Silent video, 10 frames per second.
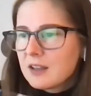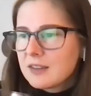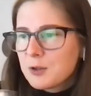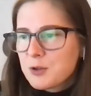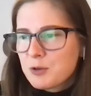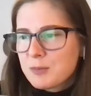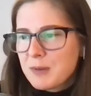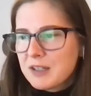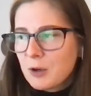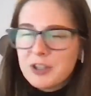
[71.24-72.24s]
Those are the
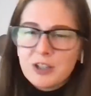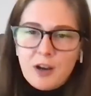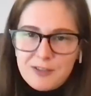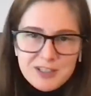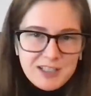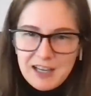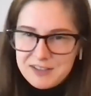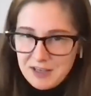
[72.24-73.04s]
main, oh, and then obviously it has